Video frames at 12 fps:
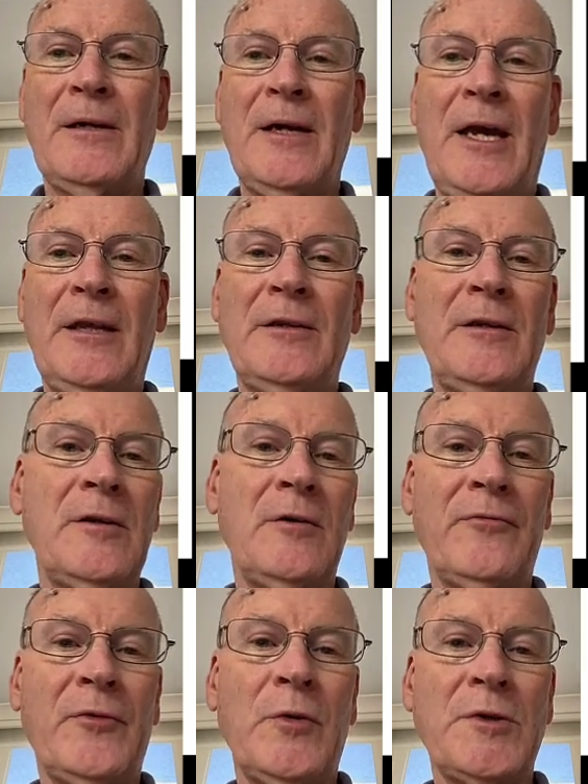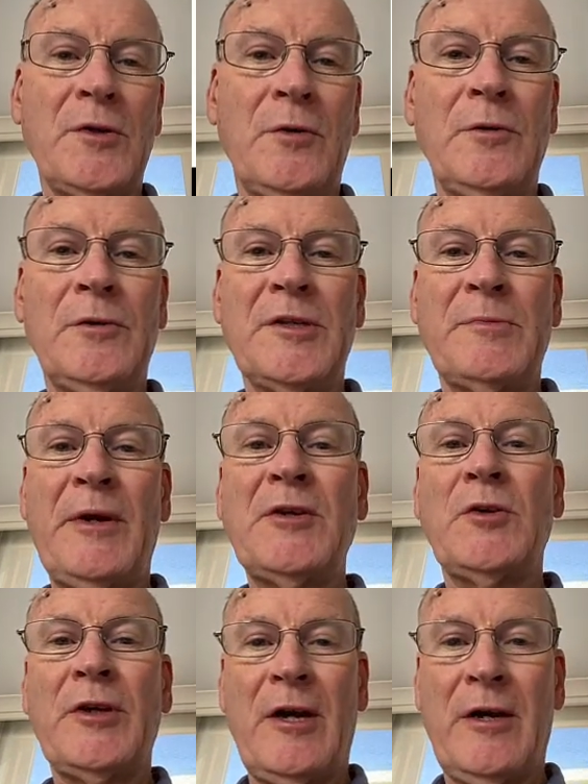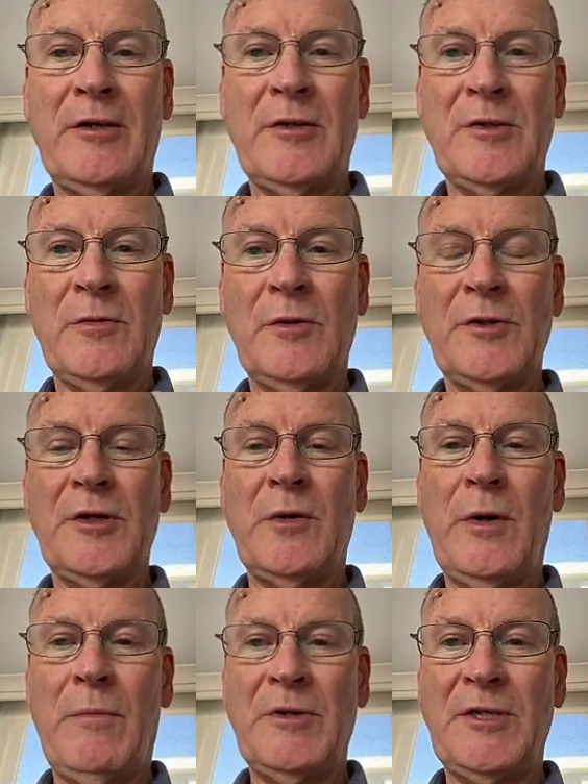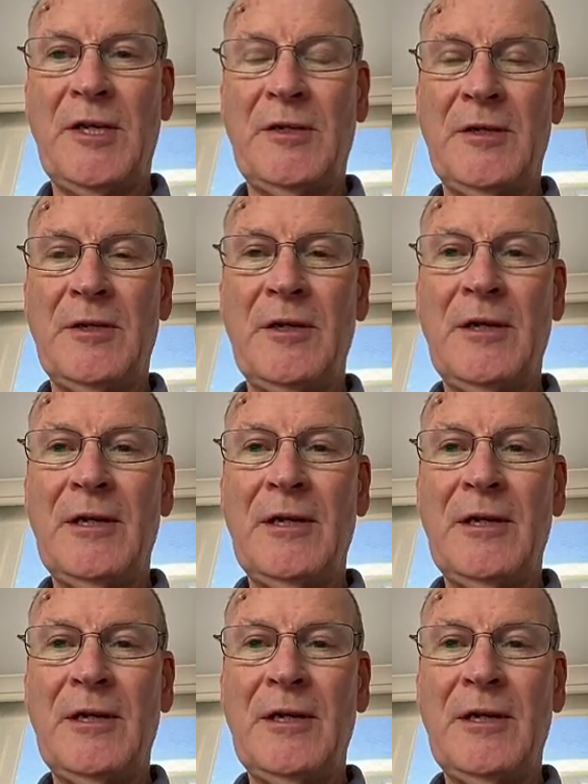And of course all the special characters are also represented.